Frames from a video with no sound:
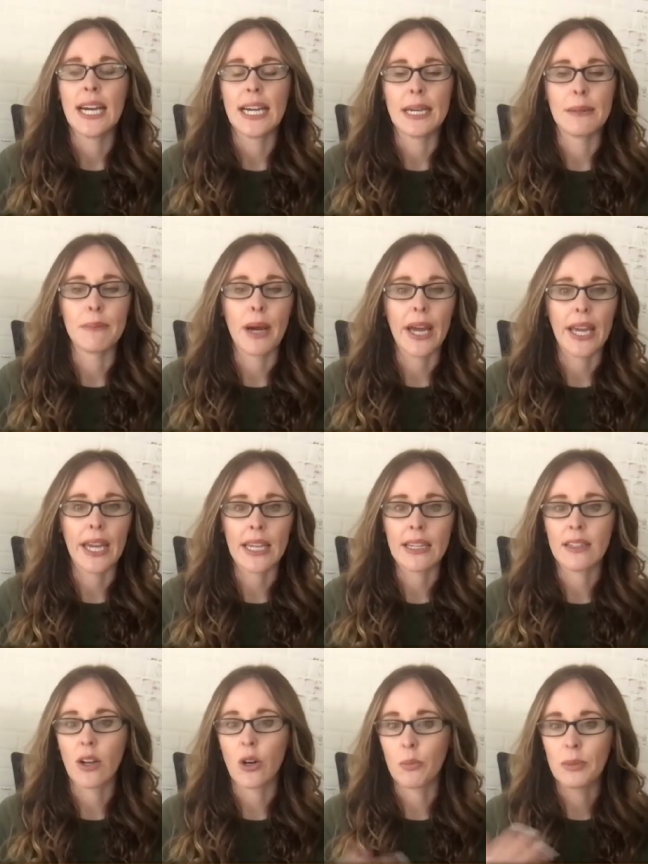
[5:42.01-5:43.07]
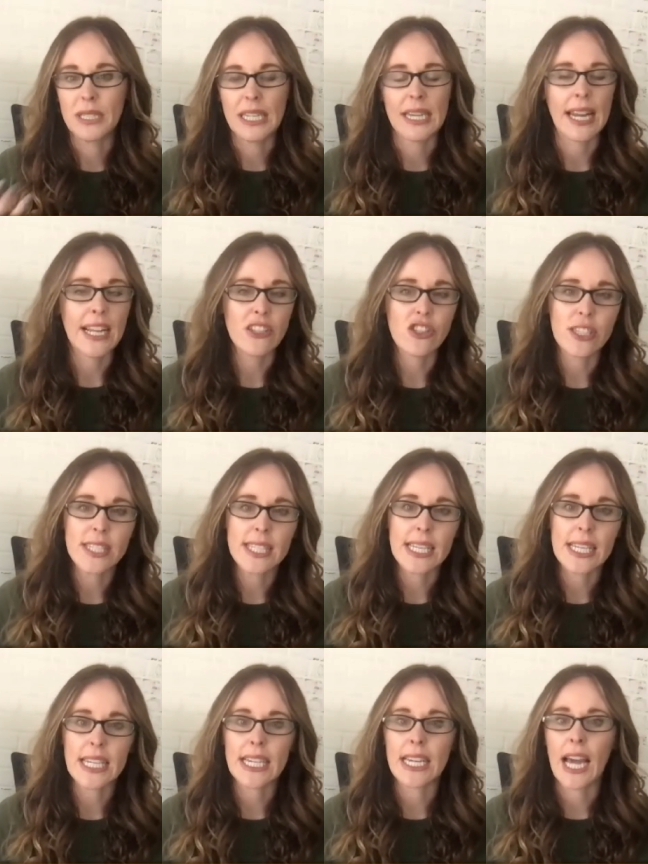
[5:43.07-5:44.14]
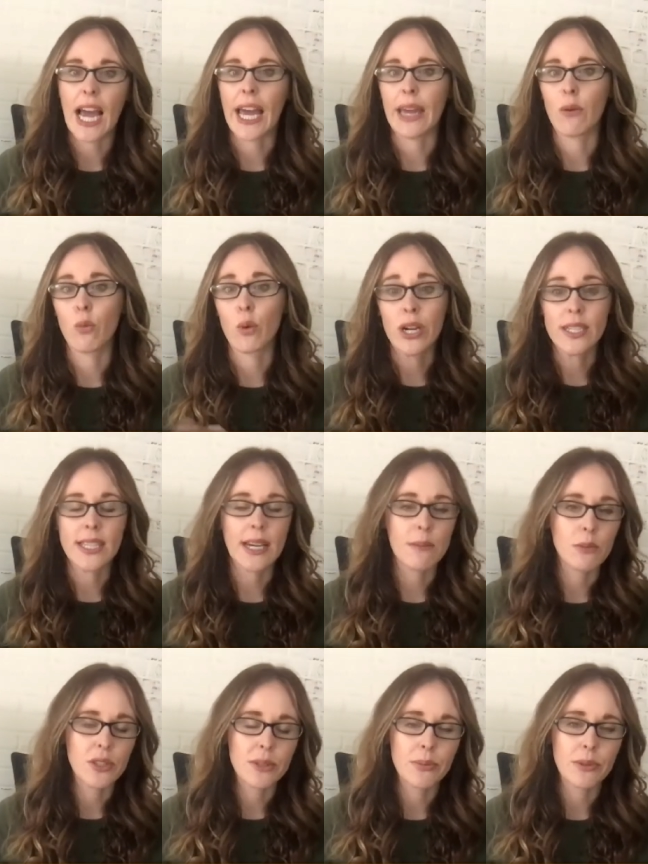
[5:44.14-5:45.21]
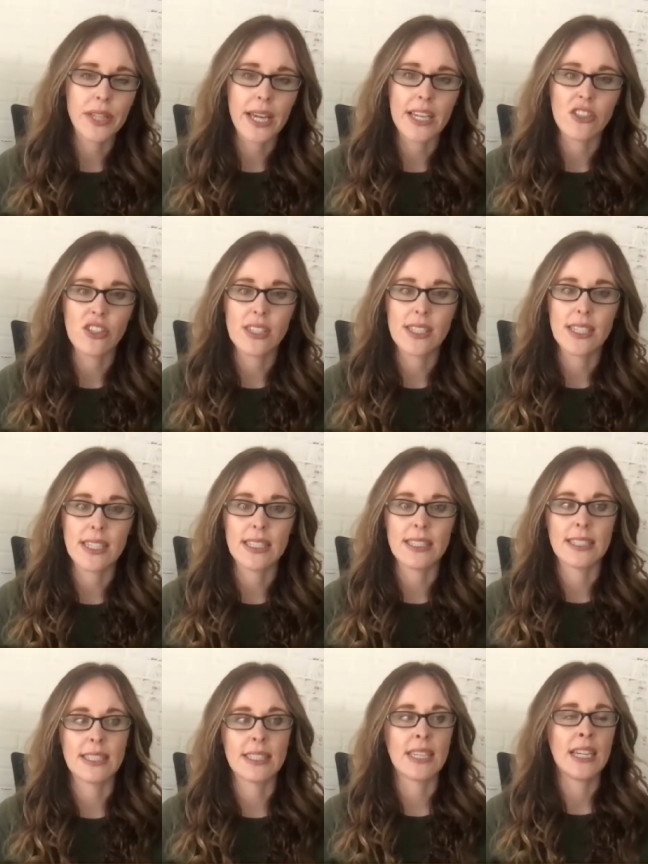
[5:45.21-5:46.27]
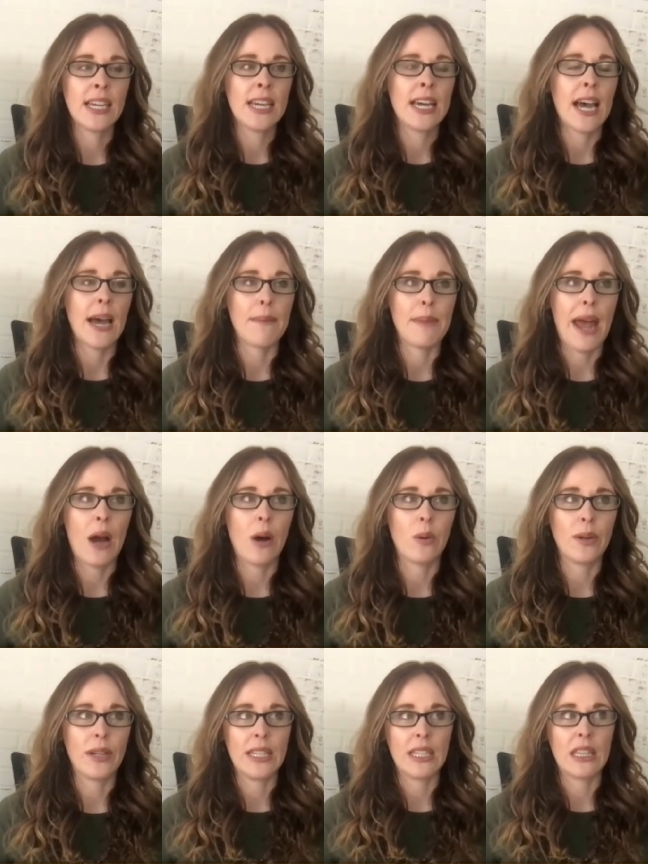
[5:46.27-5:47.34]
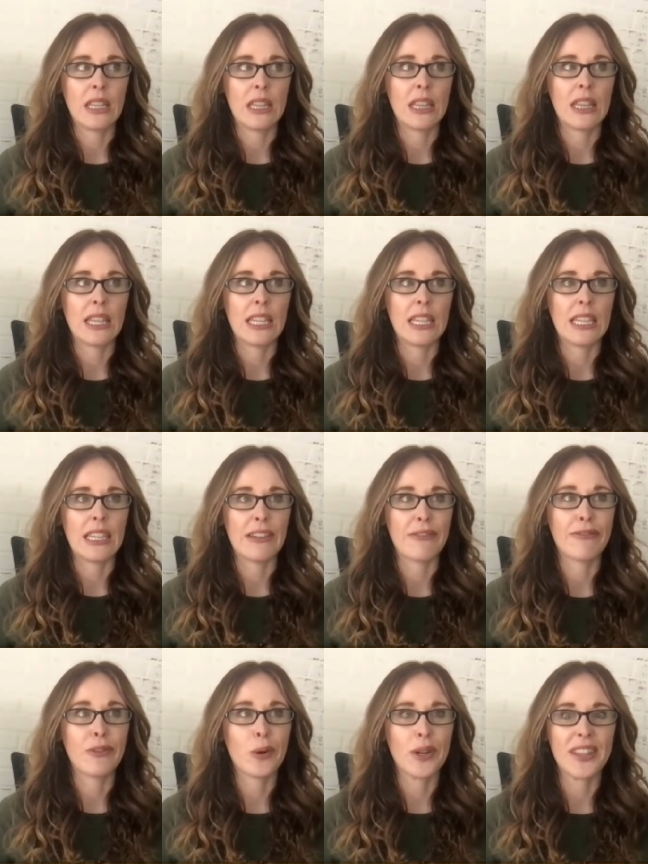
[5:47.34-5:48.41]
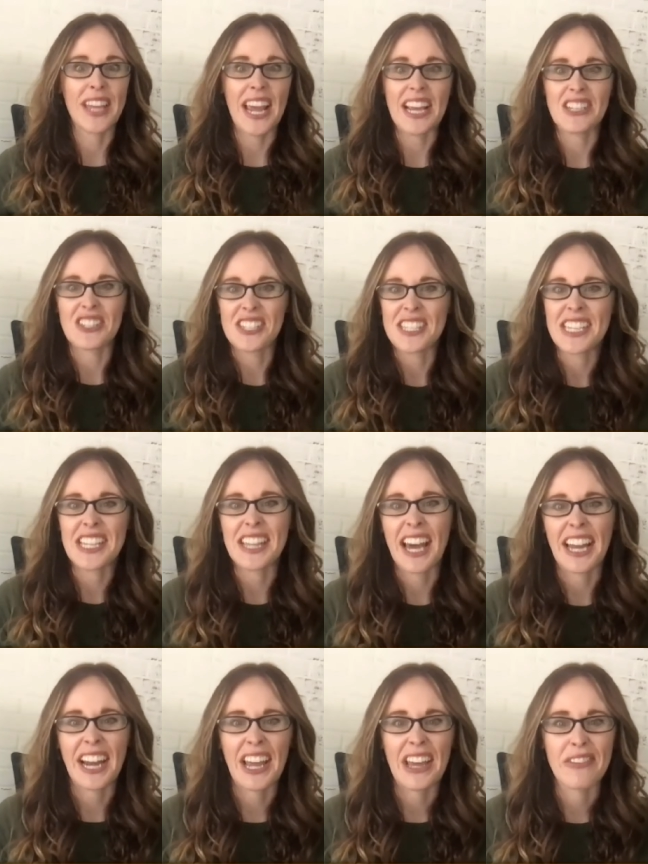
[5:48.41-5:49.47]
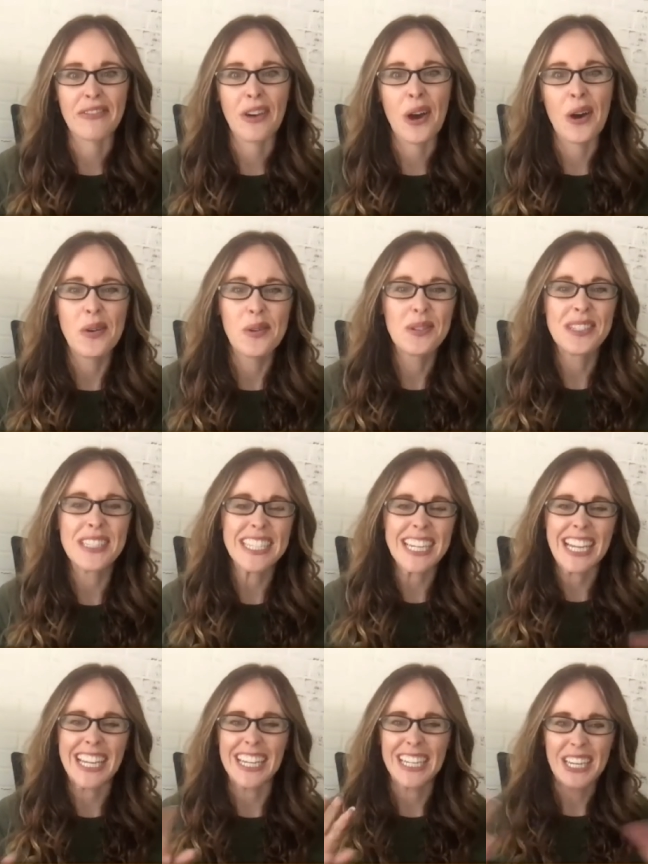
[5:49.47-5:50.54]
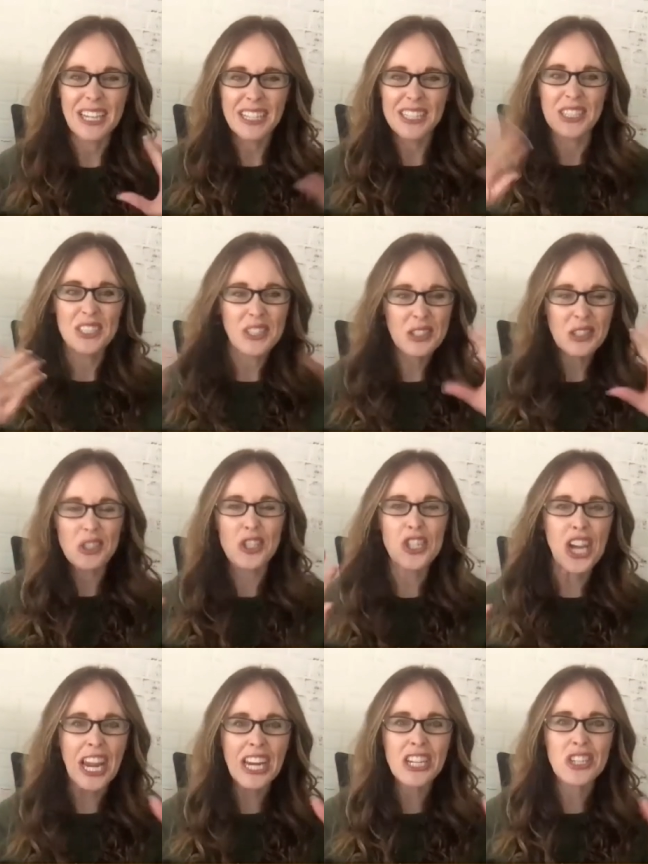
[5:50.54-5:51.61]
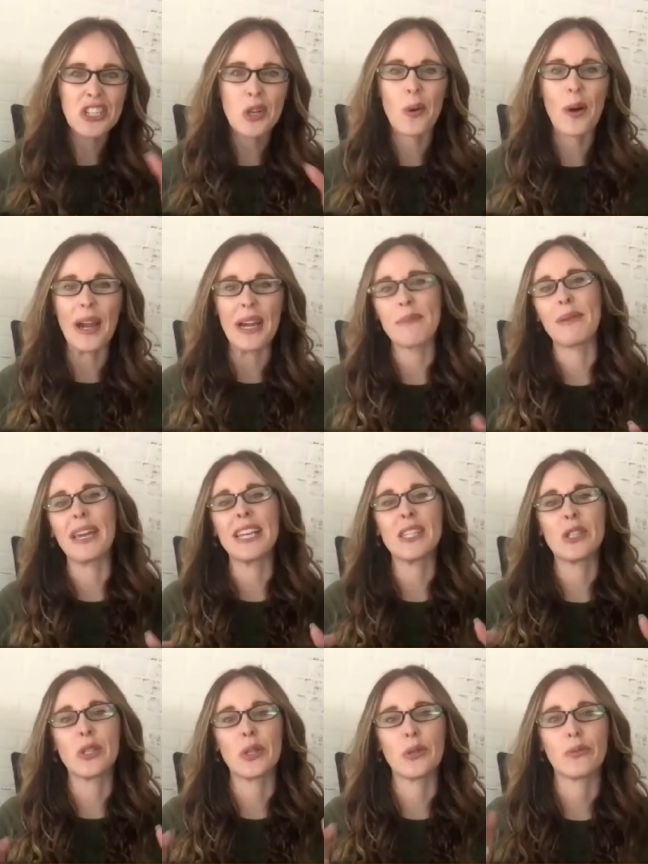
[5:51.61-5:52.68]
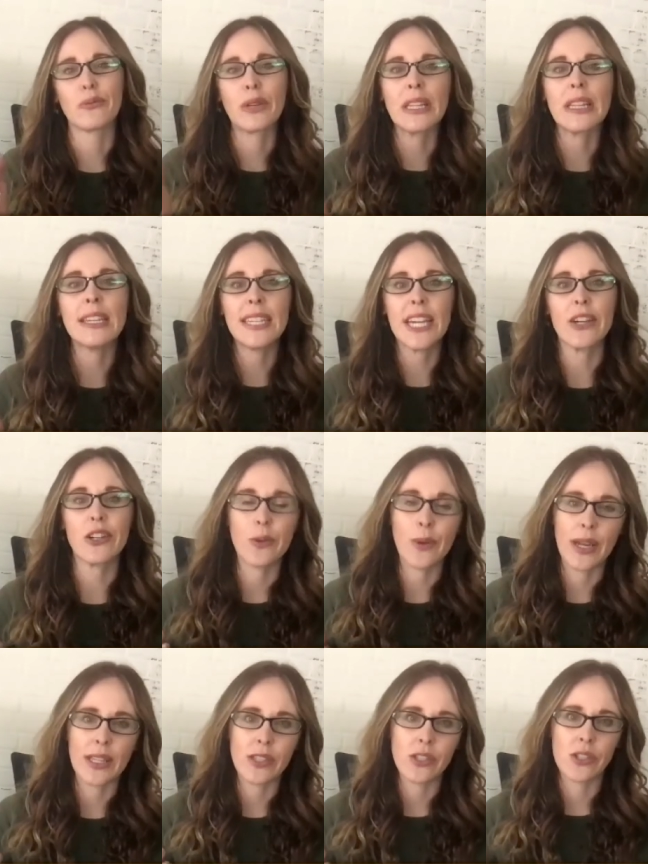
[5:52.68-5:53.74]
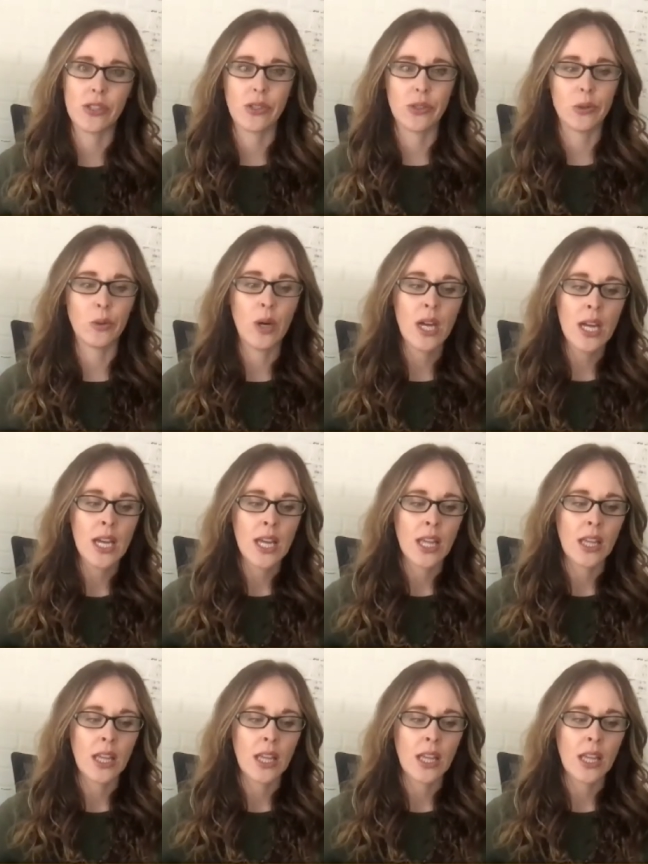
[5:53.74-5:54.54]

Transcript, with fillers: Um, I opened an agency. I worked at multiple agencies. I'm now in the fourth agency that I've owned and changed quite a bit to really narrow into